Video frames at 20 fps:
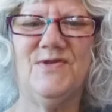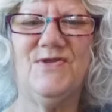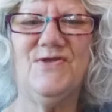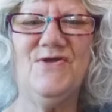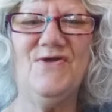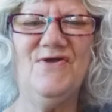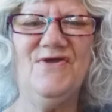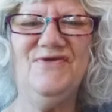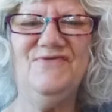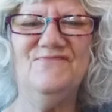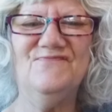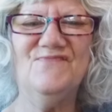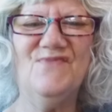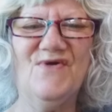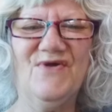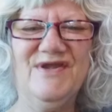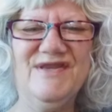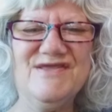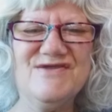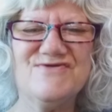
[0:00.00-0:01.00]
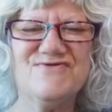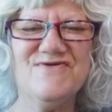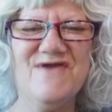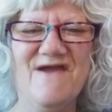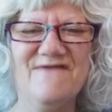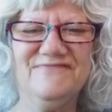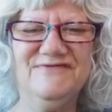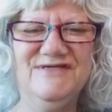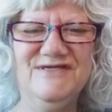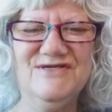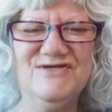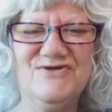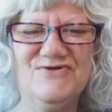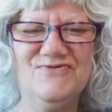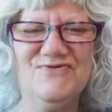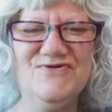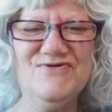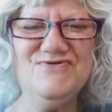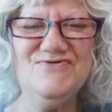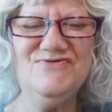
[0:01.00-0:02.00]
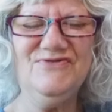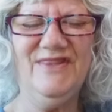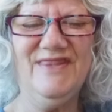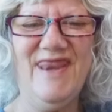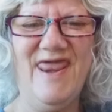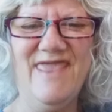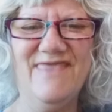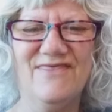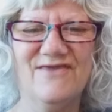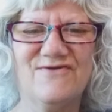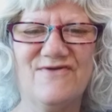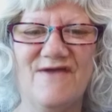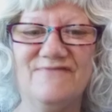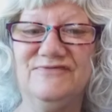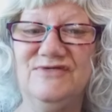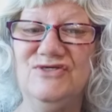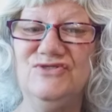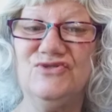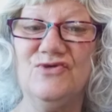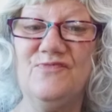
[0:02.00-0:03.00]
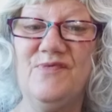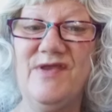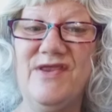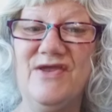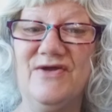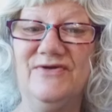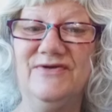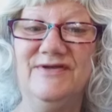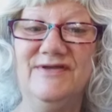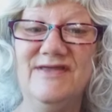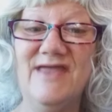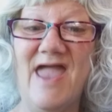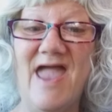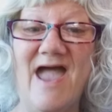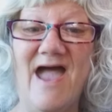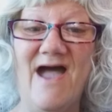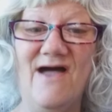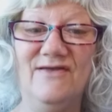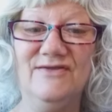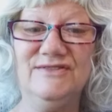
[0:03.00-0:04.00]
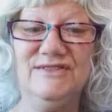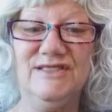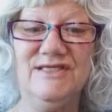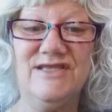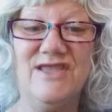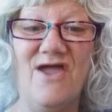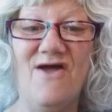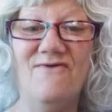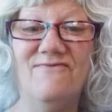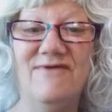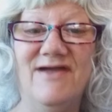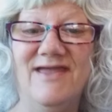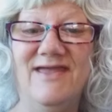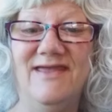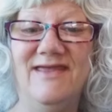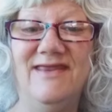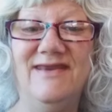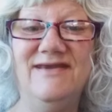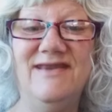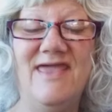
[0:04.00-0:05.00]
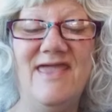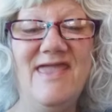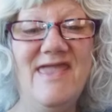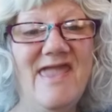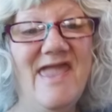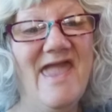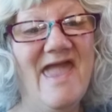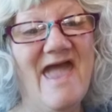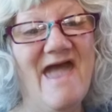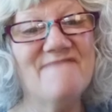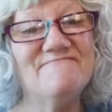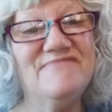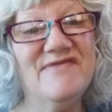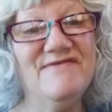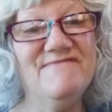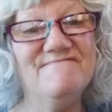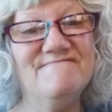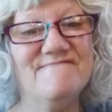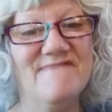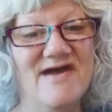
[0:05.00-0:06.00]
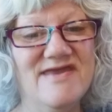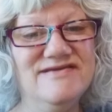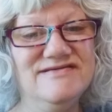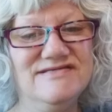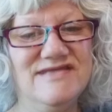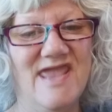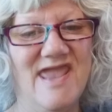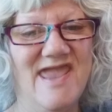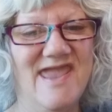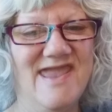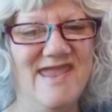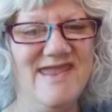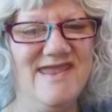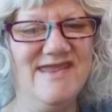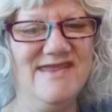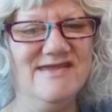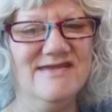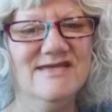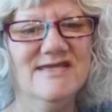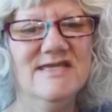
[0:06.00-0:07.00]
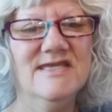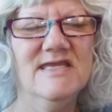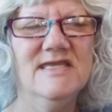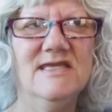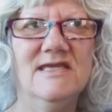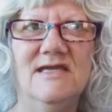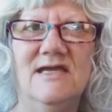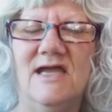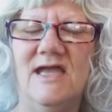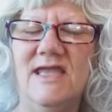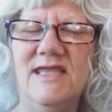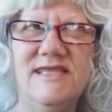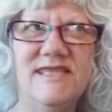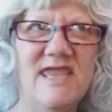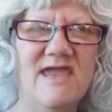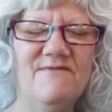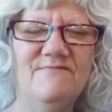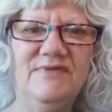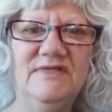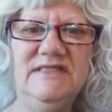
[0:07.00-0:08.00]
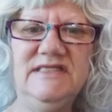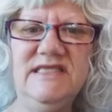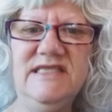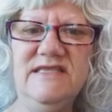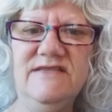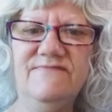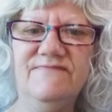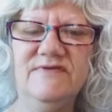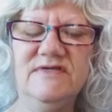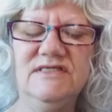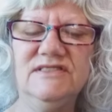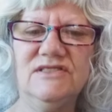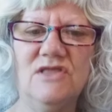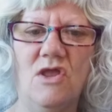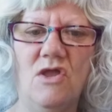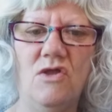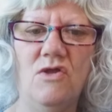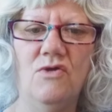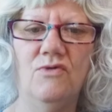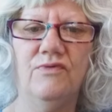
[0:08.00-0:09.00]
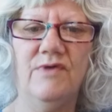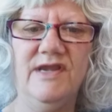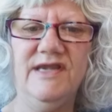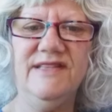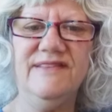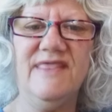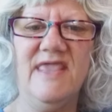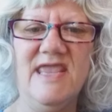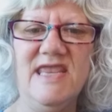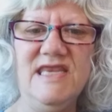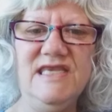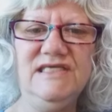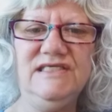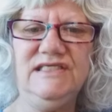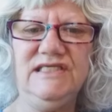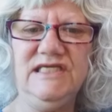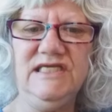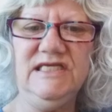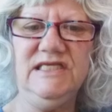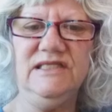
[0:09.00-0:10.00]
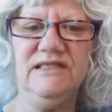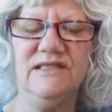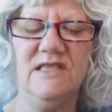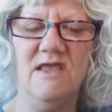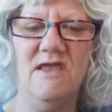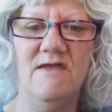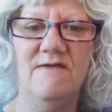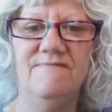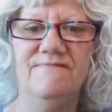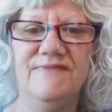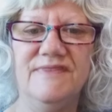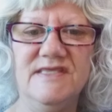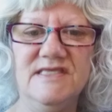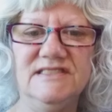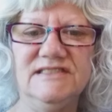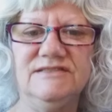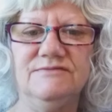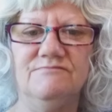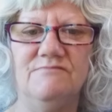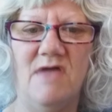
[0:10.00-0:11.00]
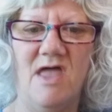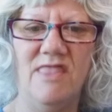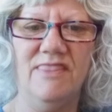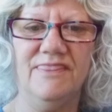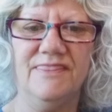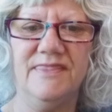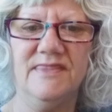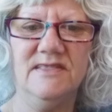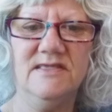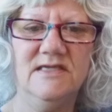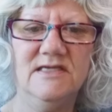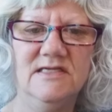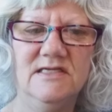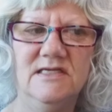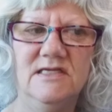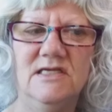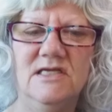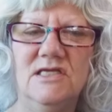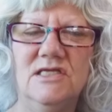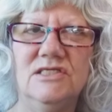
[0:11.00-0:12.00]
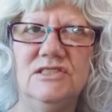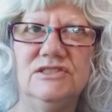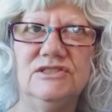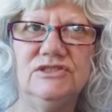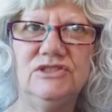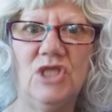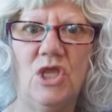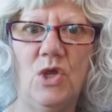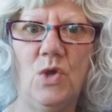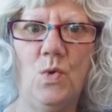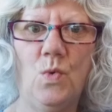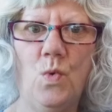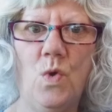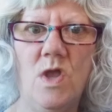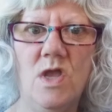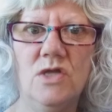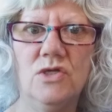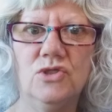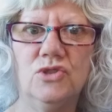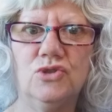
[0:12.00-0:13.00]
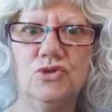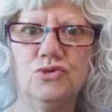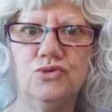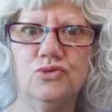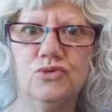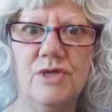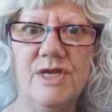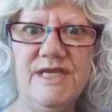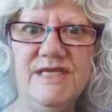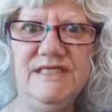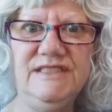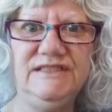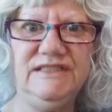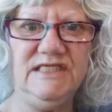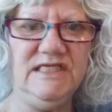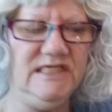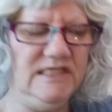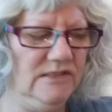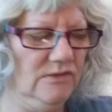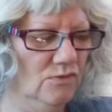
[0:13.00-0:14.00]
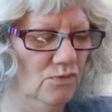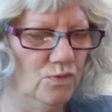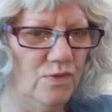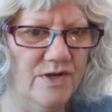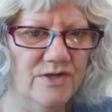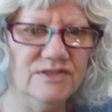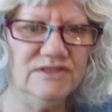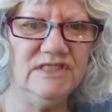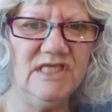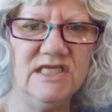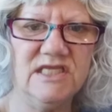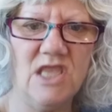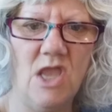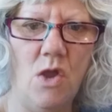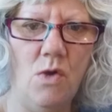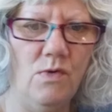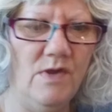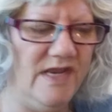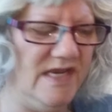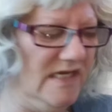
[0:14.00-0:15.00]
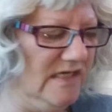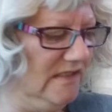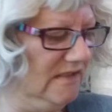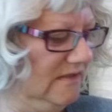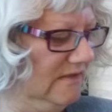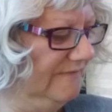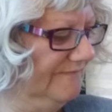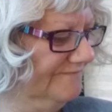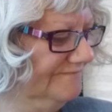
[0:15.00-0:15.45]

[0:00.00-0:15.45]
Good morning, crafting crew. Linnea the Crafting Trooper here. How's it going? Happy Monday. I can't believe it is already the 18th of this month. So crazy. Where is it going?